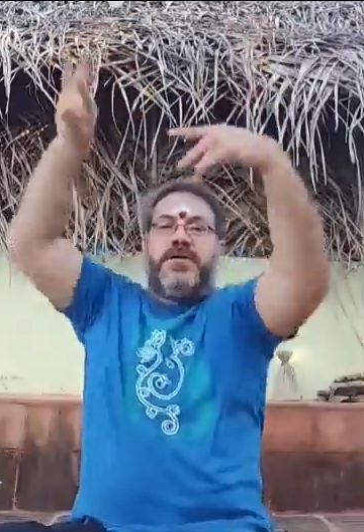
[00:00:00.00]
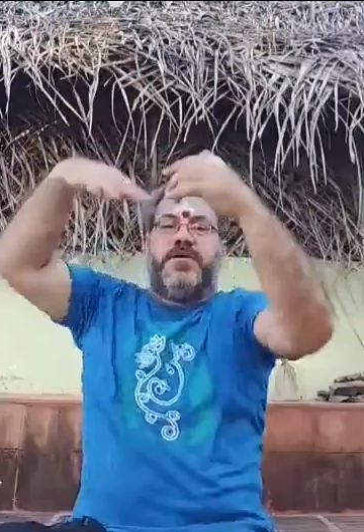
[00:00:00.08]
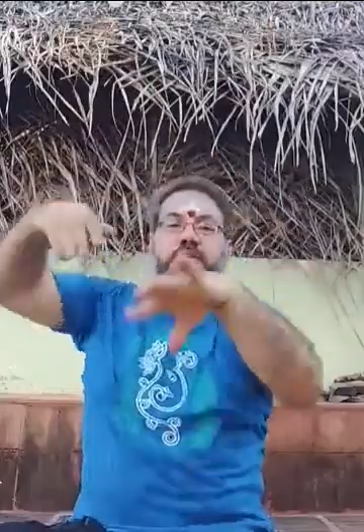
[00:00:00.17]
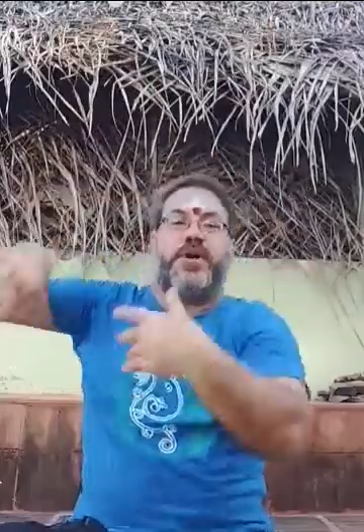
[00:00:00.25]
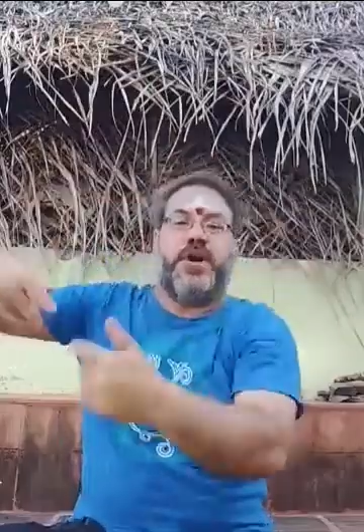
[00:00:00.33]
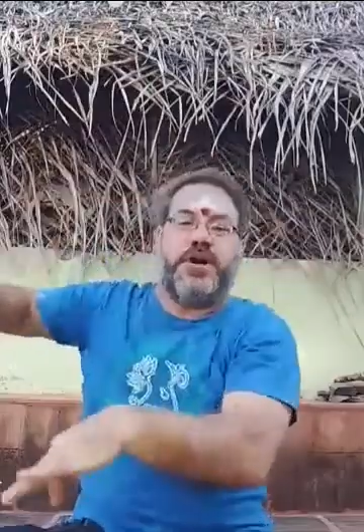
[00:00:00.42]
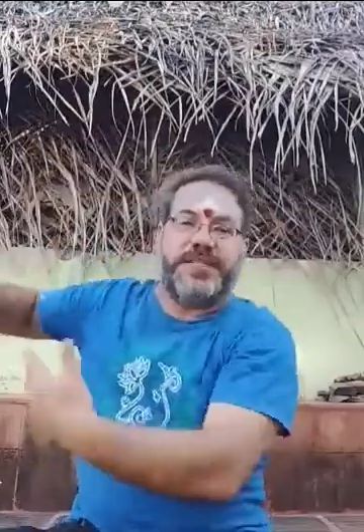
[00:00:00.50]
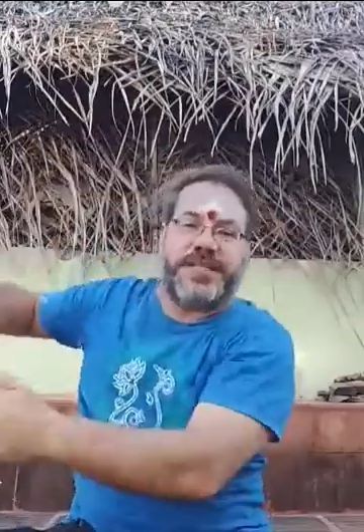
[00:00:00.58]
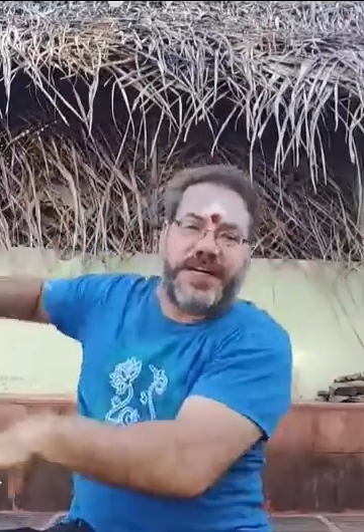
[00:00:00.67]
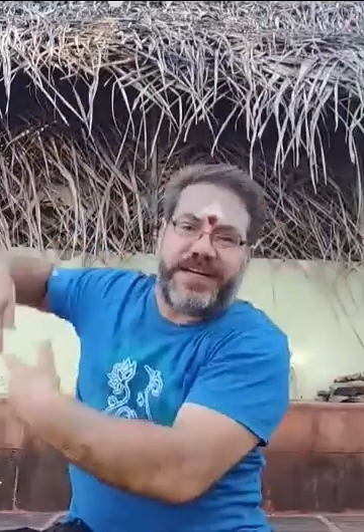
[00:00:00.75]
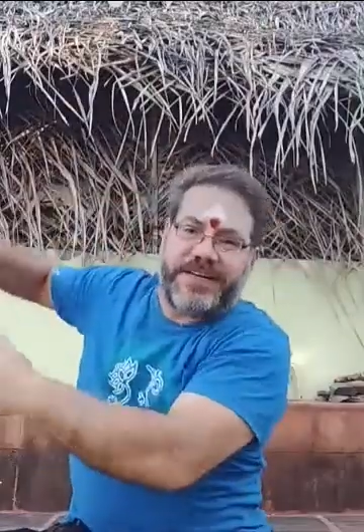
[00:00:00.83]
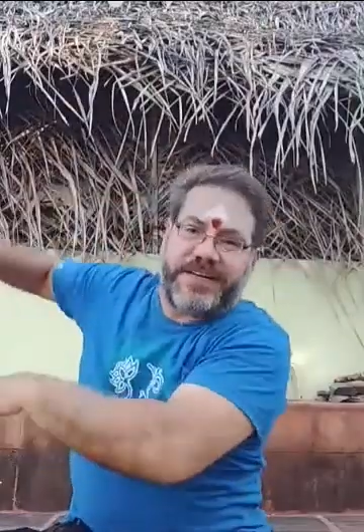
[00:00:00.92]
To your
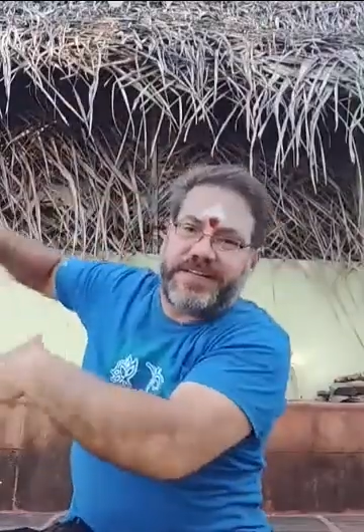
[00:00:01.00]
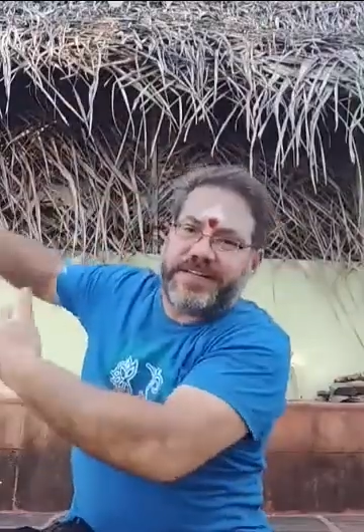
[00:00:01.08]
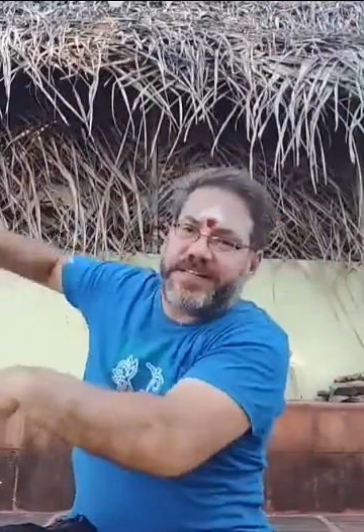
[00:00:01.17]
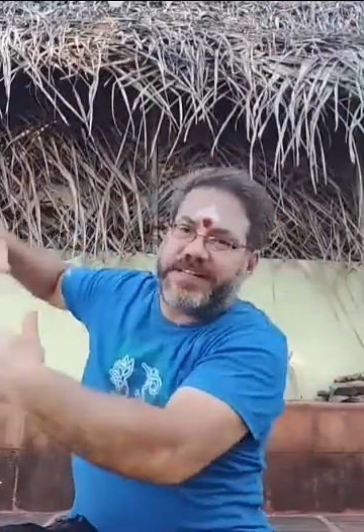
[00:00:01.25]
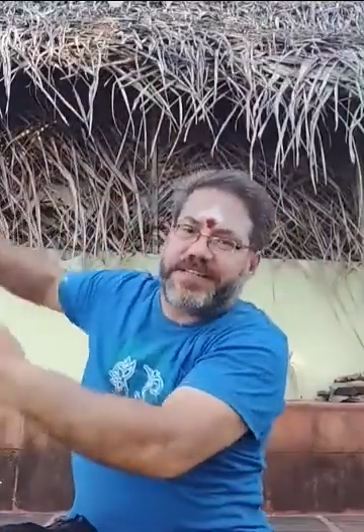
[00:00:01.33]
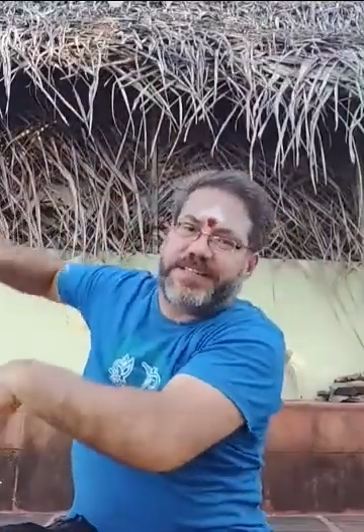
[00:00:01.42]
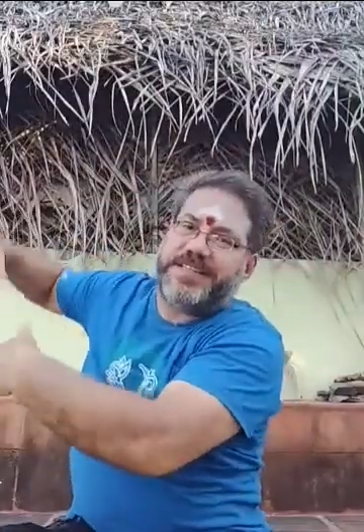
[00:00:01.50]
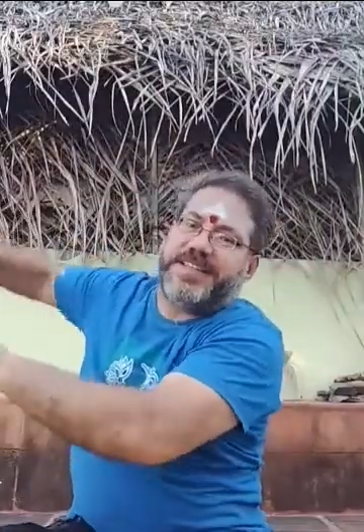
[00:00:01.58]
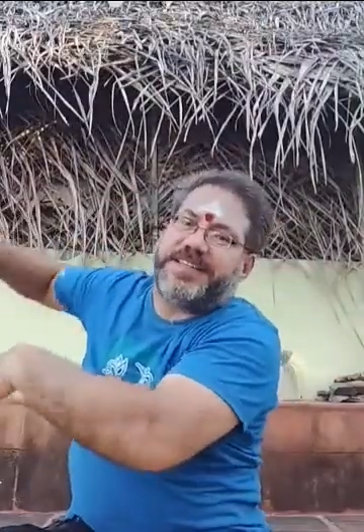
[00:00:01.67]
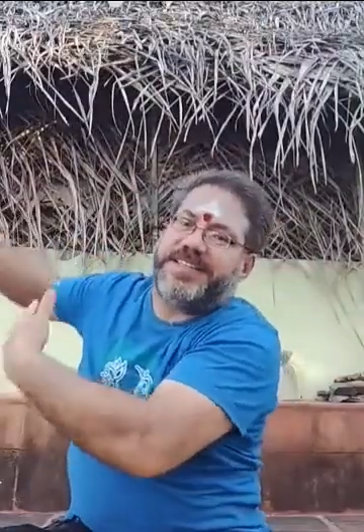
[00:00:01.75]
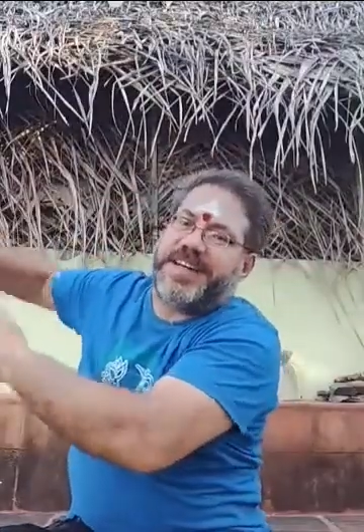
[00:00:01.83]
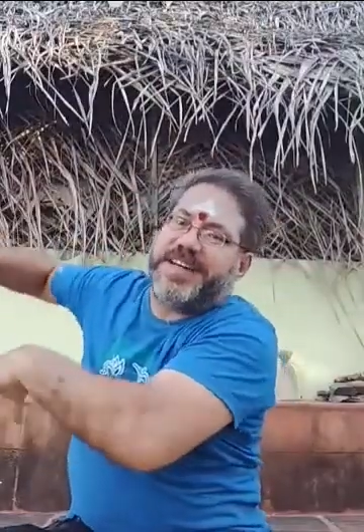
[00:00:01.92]
right.
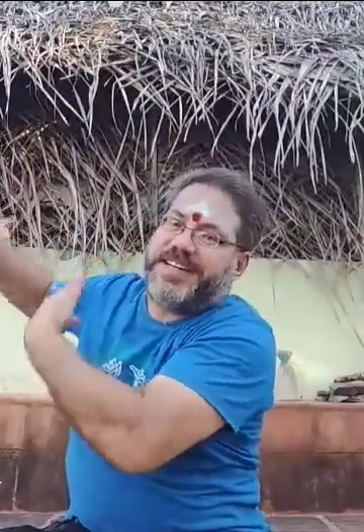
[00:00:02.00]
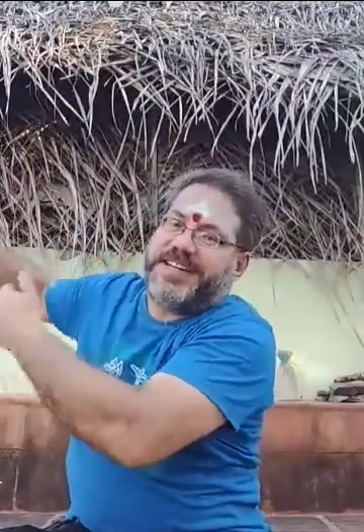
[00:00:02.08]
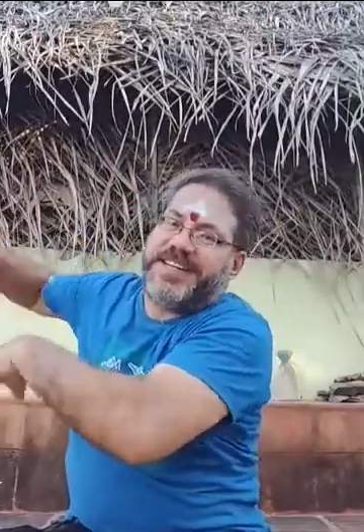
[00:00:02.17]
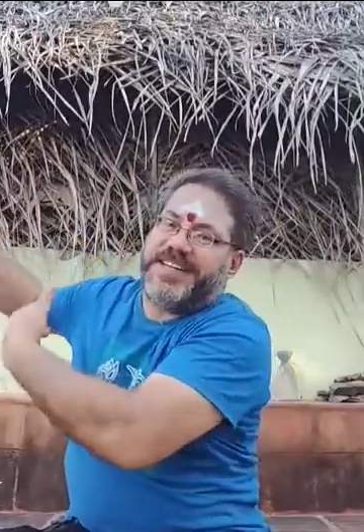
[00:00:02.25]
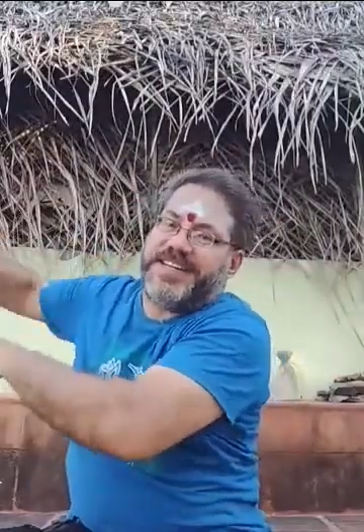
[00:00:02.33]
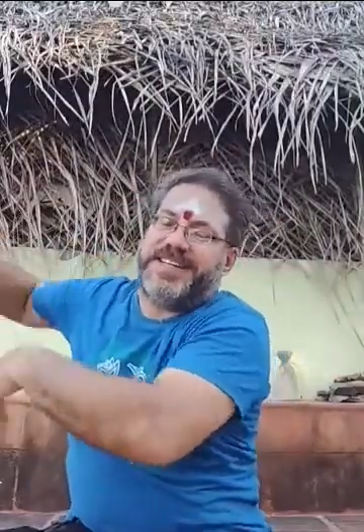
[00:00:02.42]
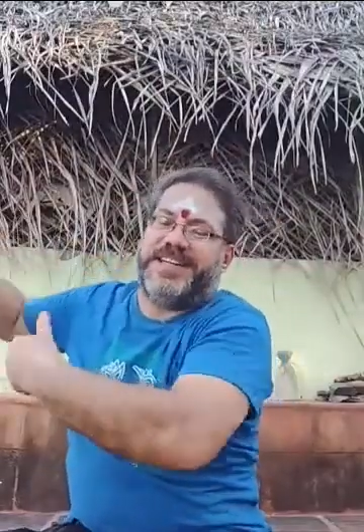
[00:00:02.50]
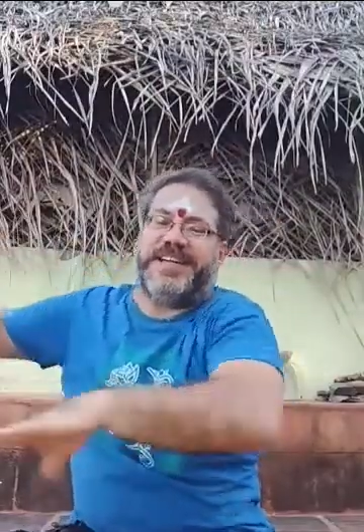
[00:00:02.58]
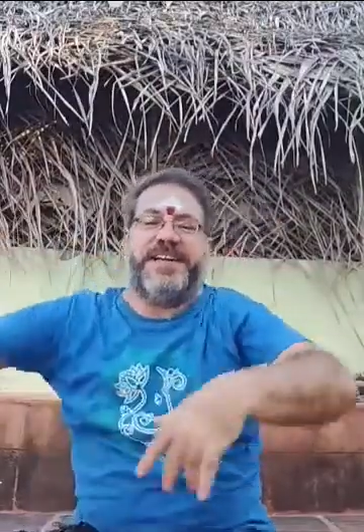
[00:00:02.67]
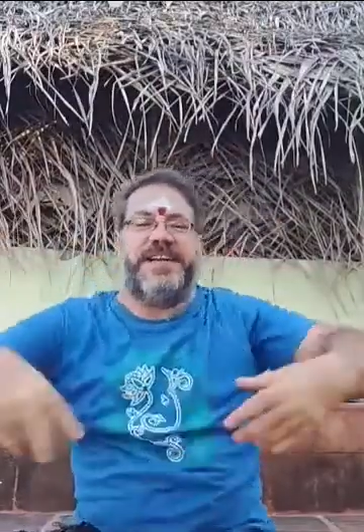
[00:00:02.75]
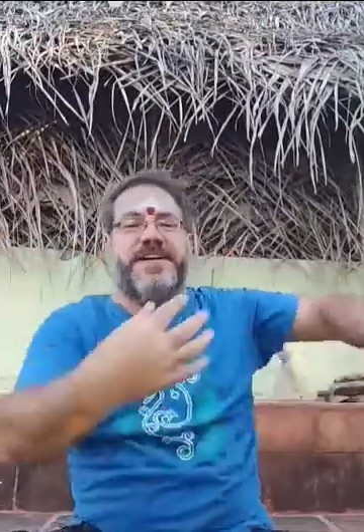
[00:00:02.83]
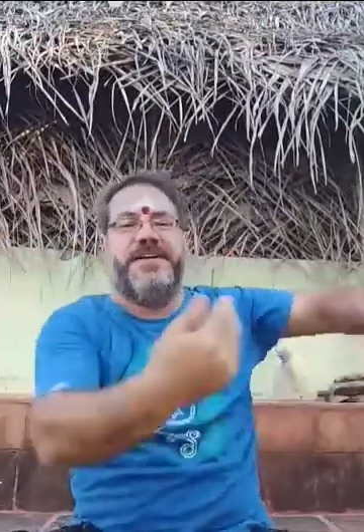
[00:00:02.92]
Right.
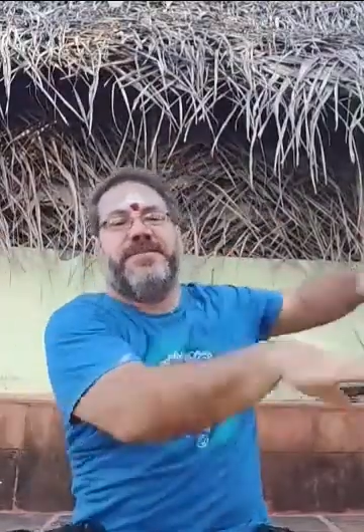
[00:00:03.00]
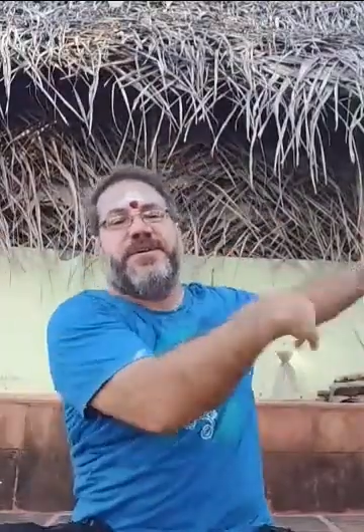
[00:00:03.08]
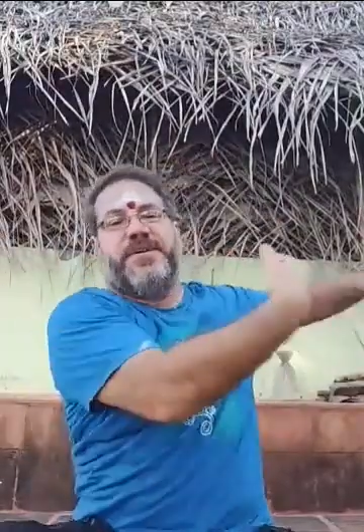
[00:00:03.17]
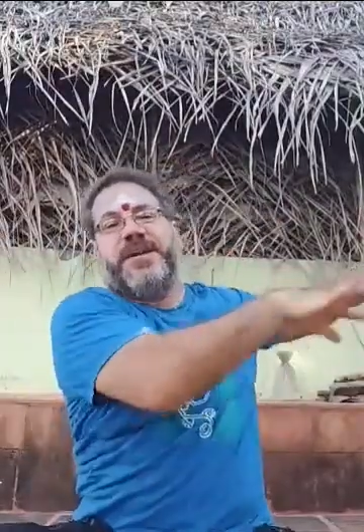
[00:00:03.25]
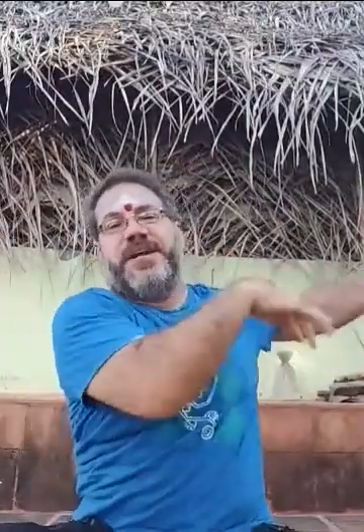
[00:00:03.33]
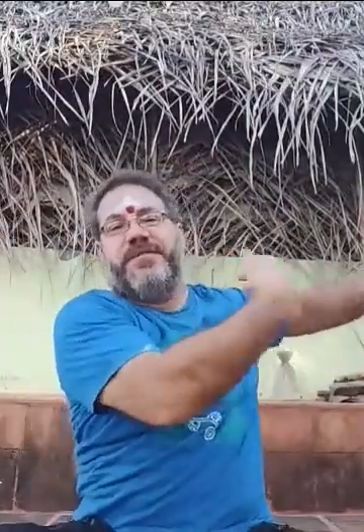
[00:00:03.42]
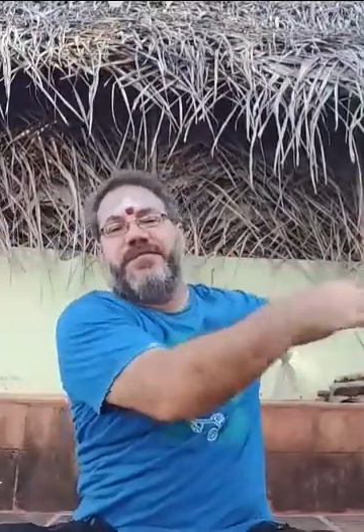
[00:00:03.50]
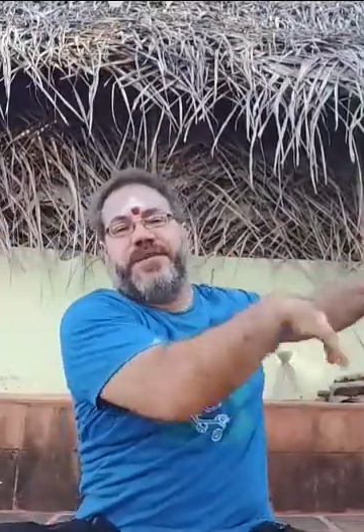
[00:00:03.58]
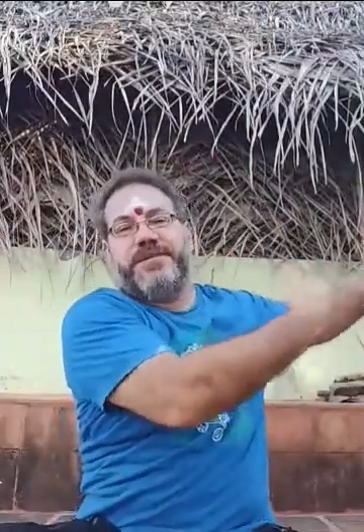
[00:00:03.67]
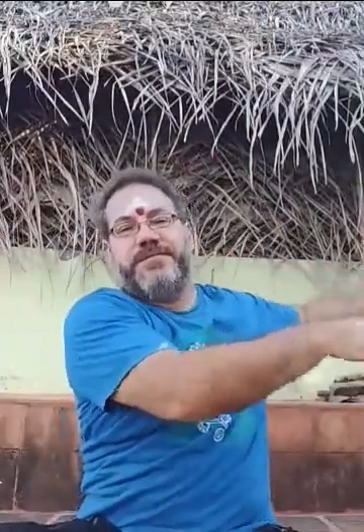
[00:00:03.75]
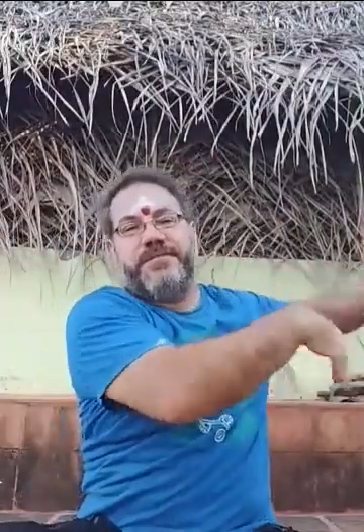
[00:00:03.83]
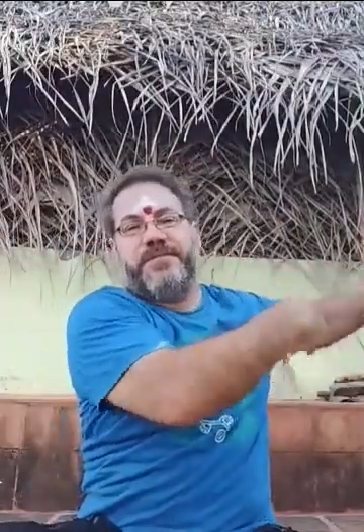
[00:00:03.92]
To your left.